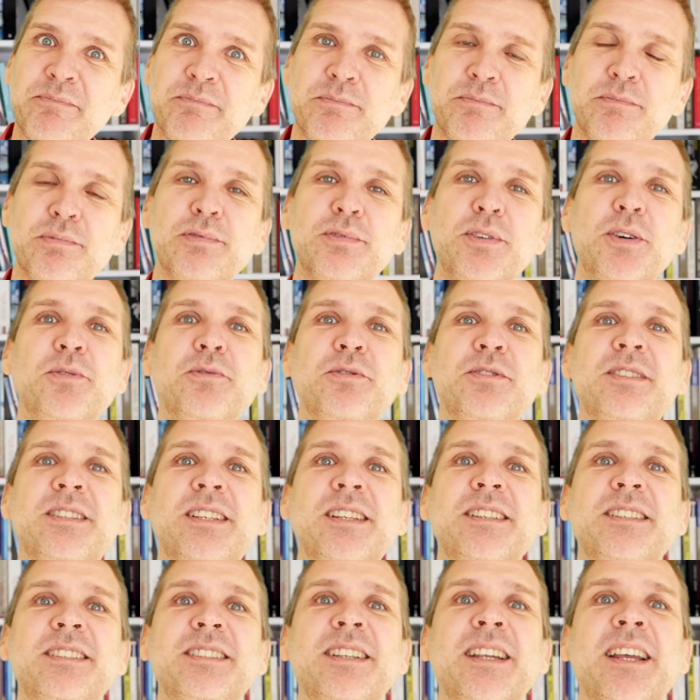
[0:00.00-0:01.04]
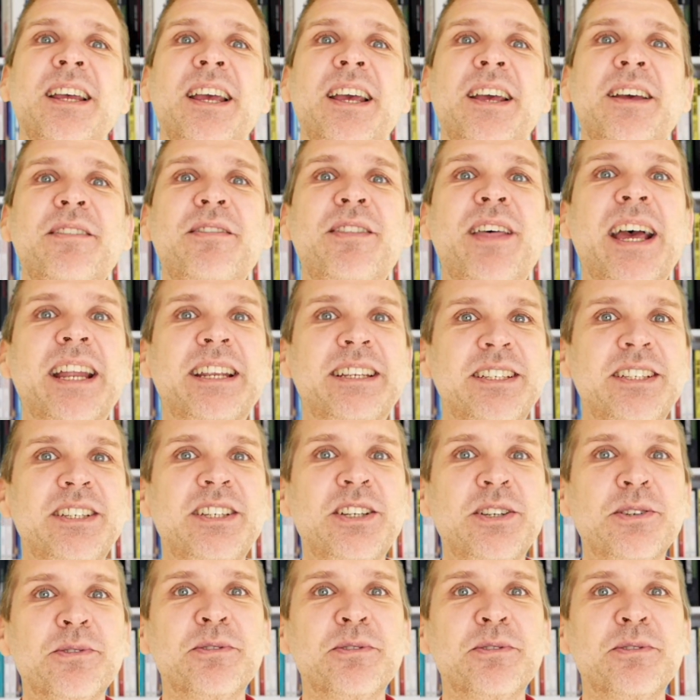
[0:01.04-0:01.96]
process that you